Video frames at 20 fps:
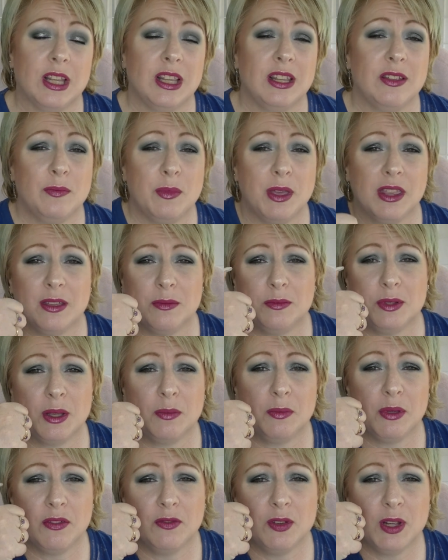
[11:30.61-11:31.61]
Leave me a thumbs up
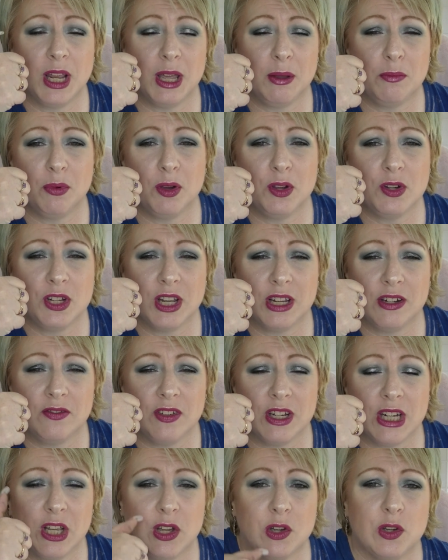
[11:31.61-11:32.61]
if you like project
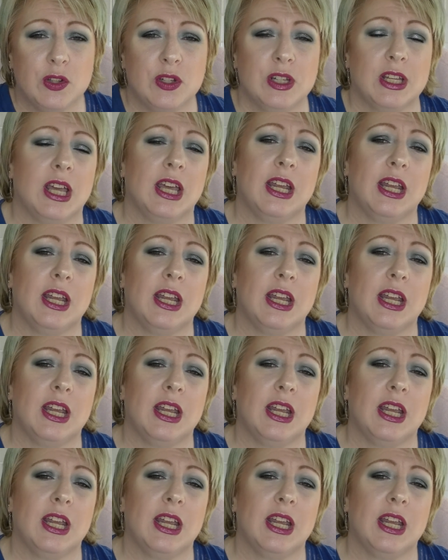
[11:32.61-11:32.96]
videos.